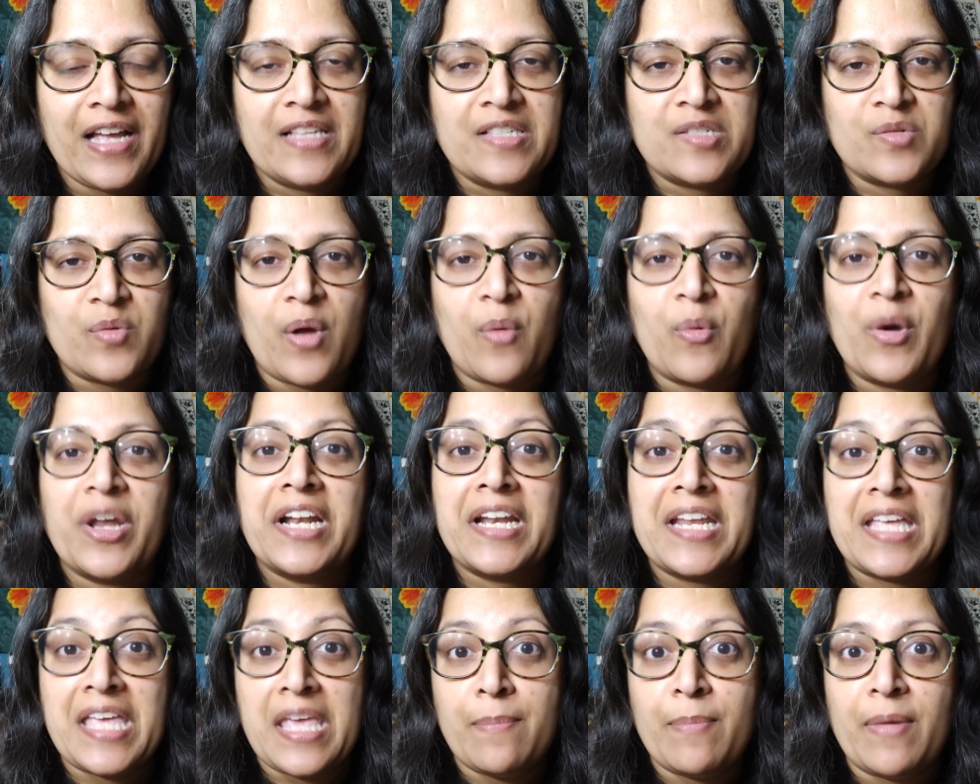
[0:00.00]
and so I
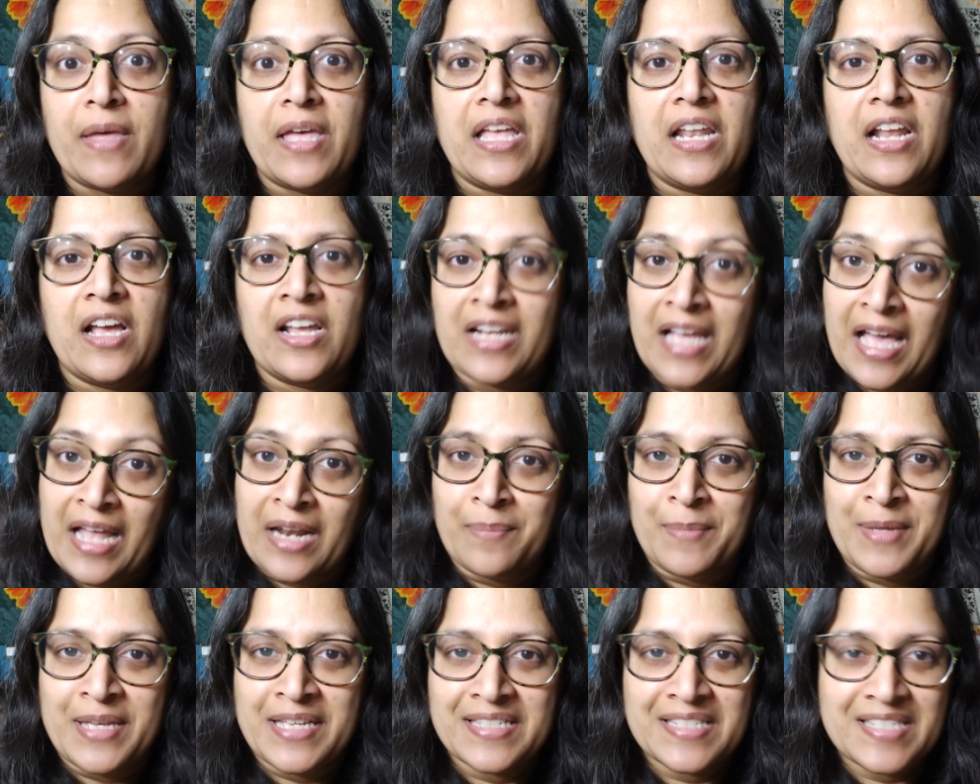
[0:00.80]
wanted to keep it
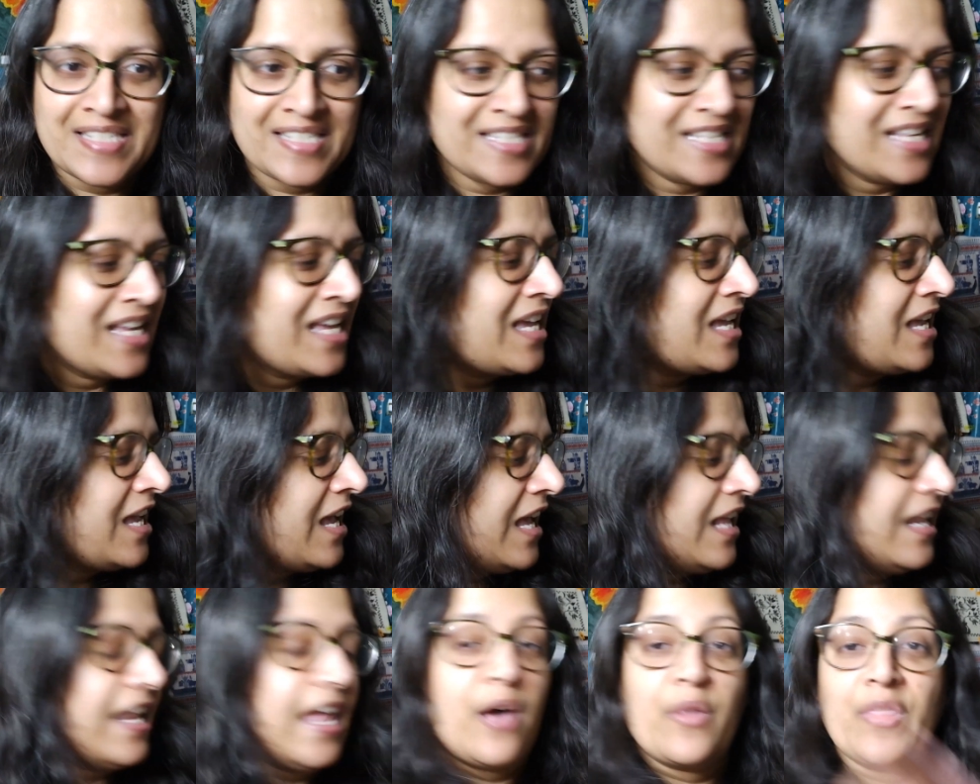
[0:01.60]
anonymous,
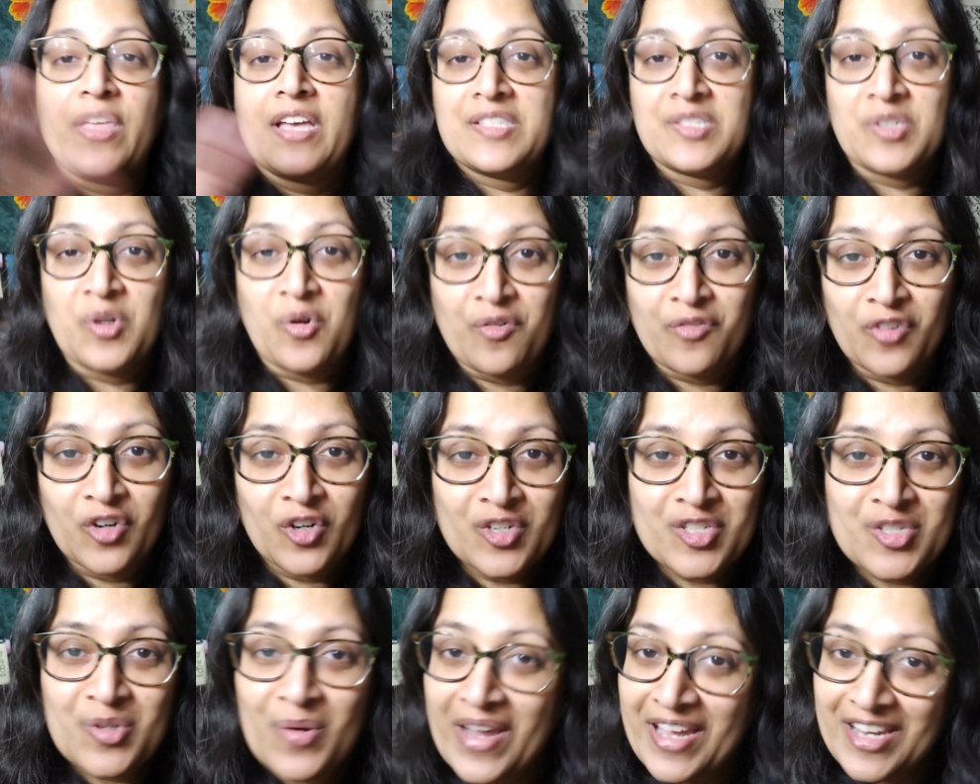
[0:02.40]
and now that's
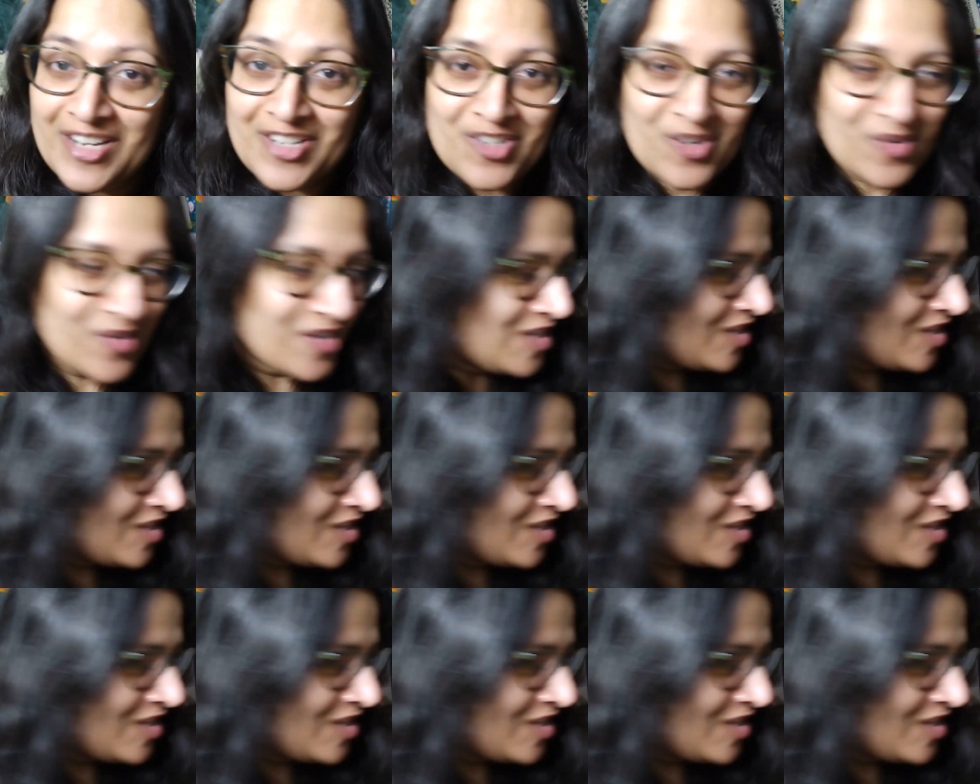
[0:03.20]
over, so I can show